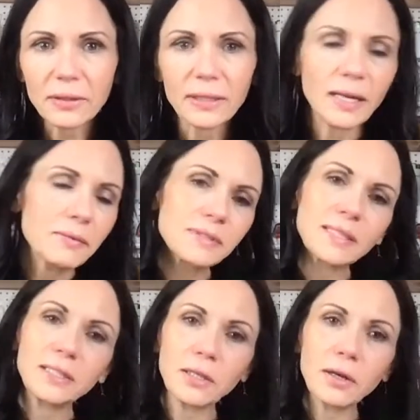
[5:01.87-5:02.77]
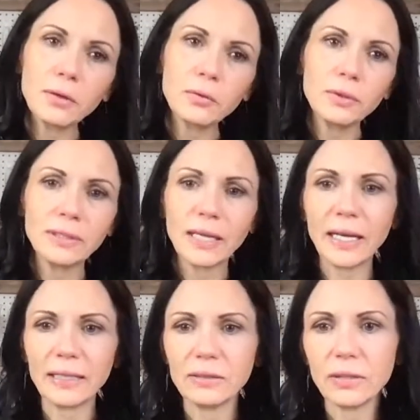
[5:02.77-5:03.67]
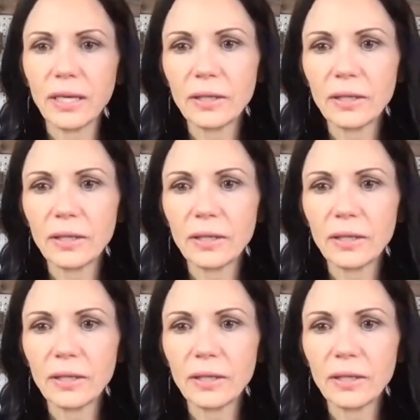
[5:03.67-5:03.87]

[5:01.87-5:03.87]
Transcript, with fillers: And I was like, you know, I didn't, I